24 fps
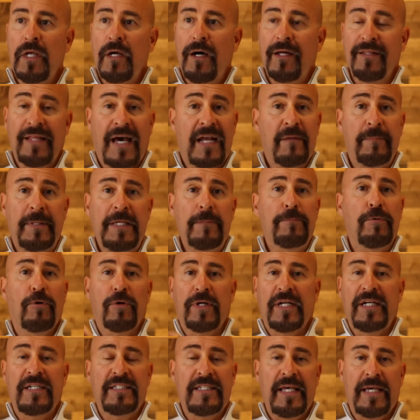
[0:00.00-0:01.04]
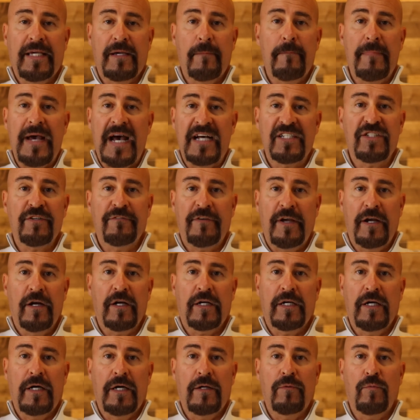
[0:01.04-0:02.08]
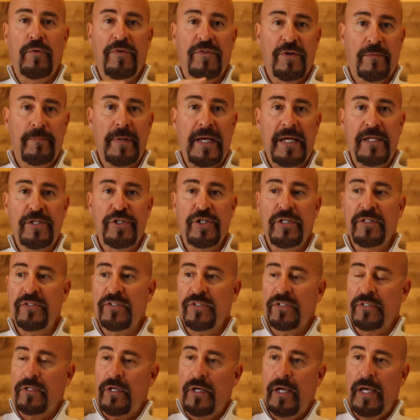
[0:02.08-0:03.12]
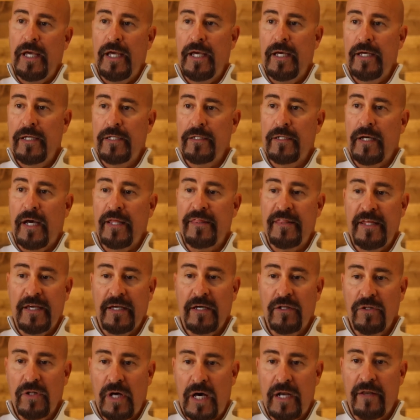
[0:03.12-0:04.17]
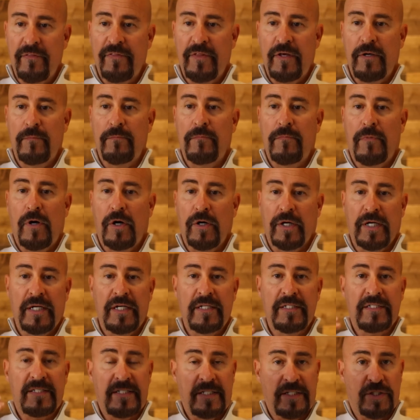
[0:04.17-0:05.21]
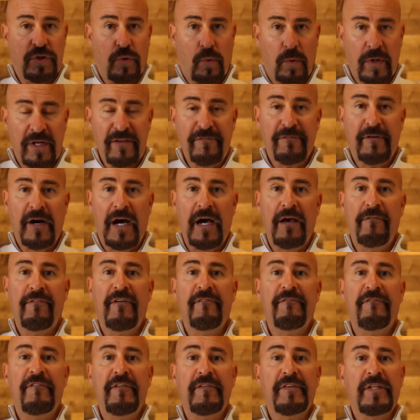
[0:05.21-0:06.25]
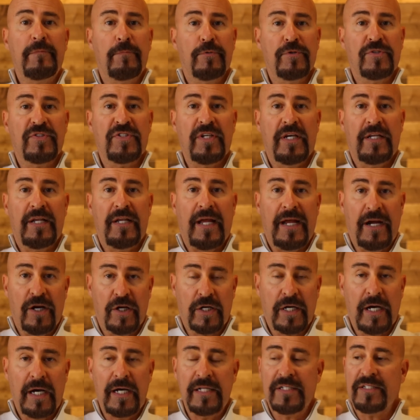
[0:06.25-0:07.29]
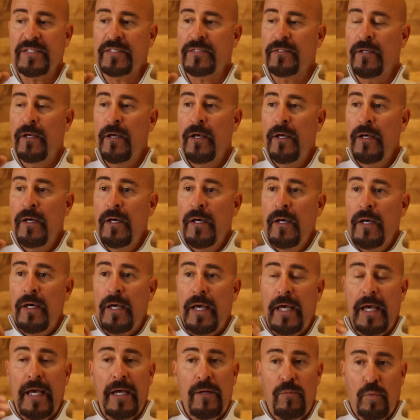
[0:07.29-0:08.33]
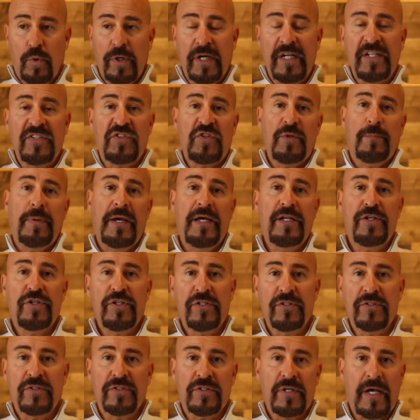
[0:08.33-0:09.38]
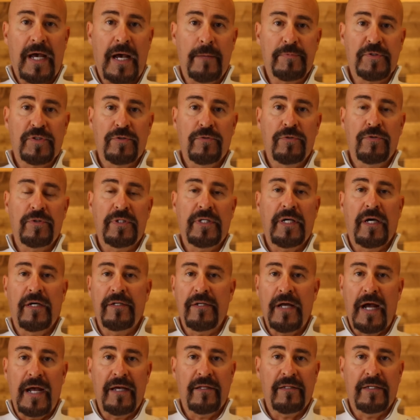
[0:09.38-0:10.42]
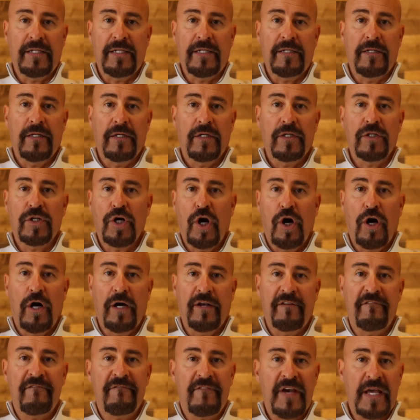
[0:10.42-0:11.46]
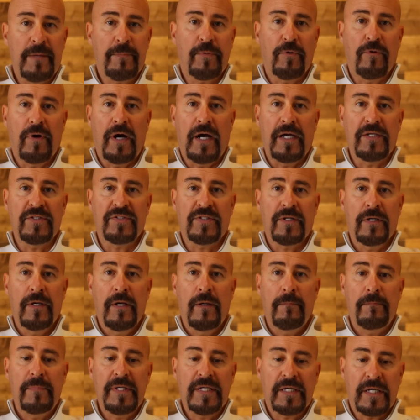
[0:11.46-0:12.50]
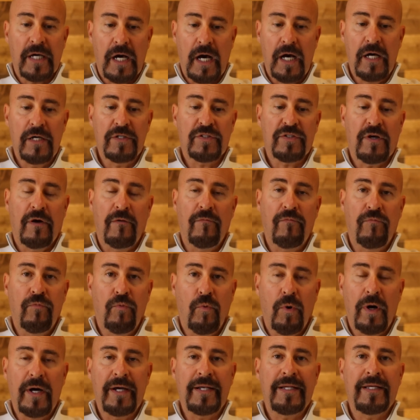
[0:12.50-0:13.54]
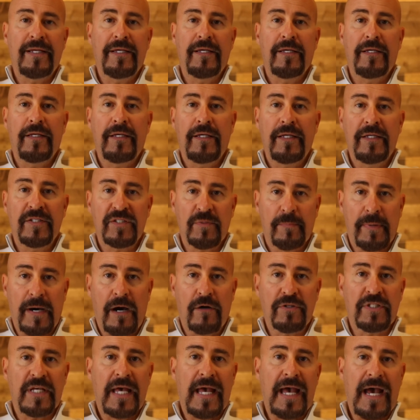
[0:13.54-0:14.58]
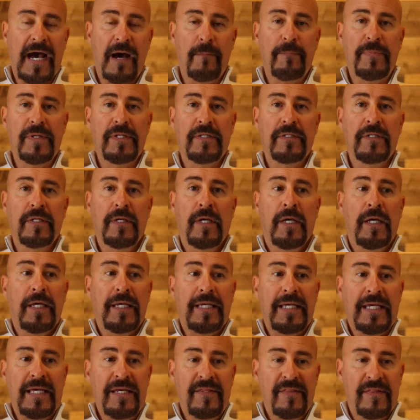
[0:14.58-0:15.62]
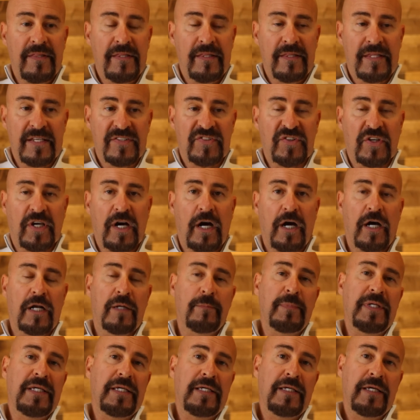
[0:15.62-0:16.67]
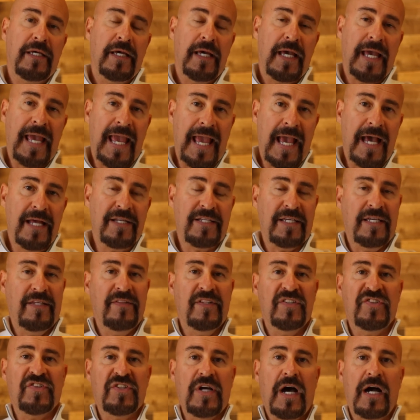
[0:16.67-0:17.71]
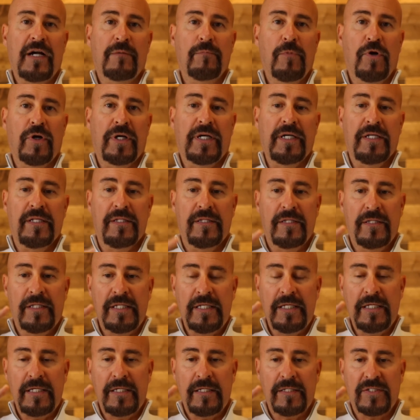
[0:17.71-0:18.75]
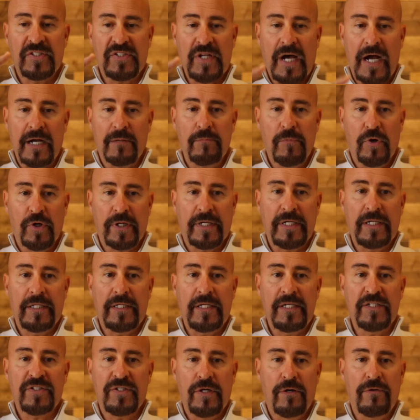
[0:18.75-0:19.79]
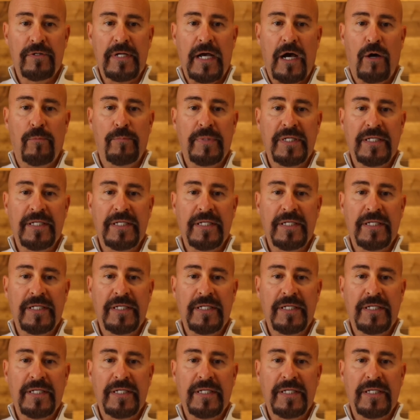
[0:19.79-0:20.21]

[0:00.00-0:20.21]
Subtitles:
a lot of people are going to take a massive haircut with their pensions. And I think a lot of them are going to see 25 and 50% haircuts. And we're going to see pensions absolutely annihilated, gone, vaporized because of what is about to happen in this economy and in the stock market. The stock market is no doubt